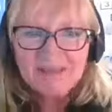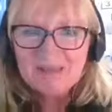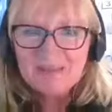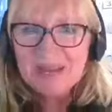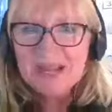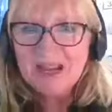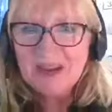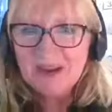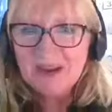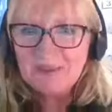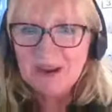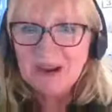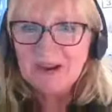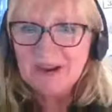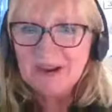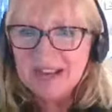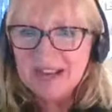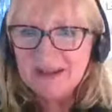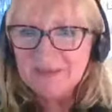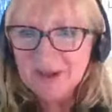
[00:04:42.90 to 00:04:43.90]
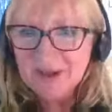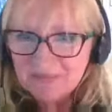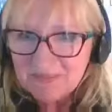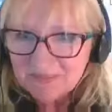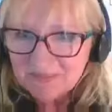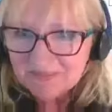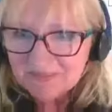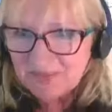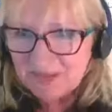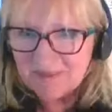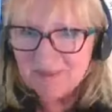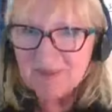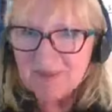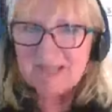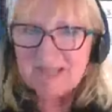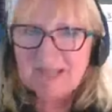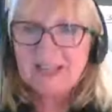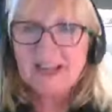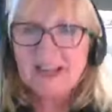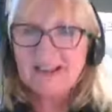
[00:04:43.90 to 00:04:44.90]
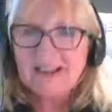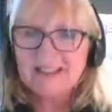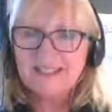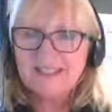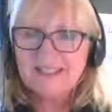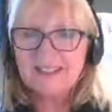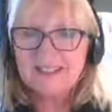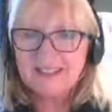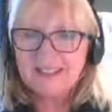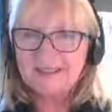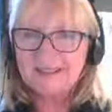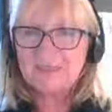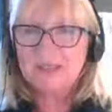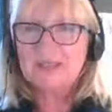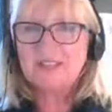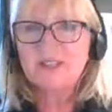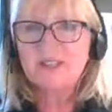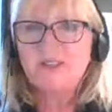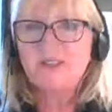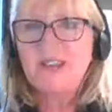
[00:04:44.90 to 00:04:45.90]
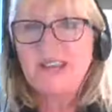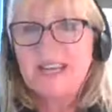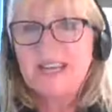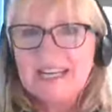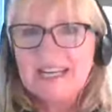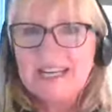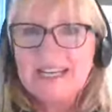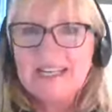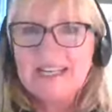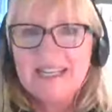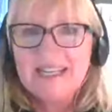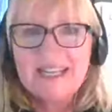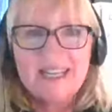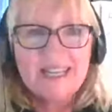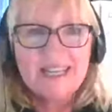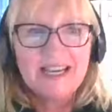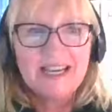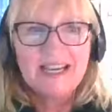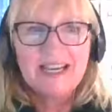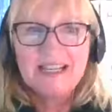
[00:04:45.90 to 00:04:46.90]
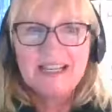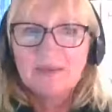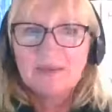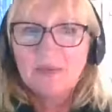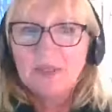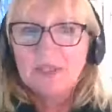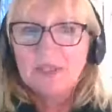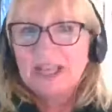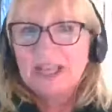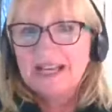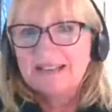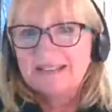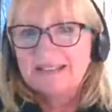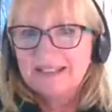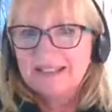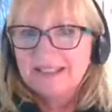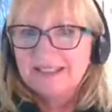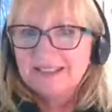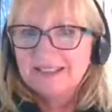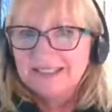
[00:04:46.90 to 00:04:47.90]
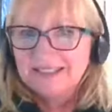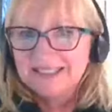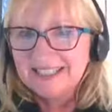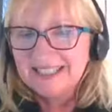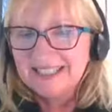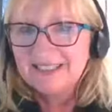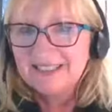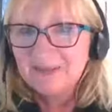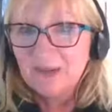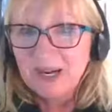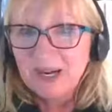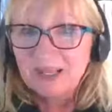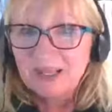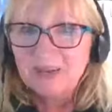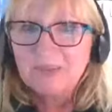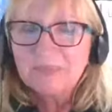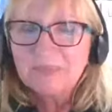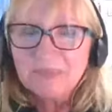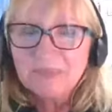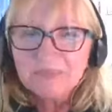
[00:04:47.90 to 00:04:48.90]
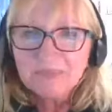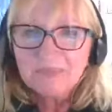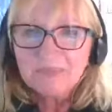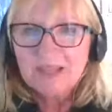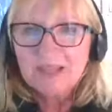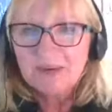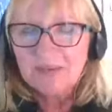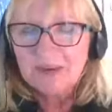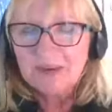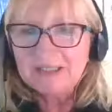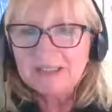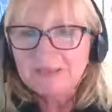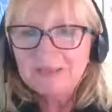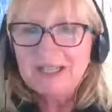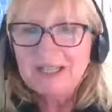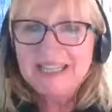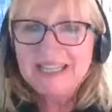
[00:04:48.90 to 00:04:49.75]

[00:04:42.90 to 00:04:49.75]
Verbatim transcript: I'm being apparently I'm on I'm being cast onto the big screen in the uh, in the Waddle household. So wow. Well,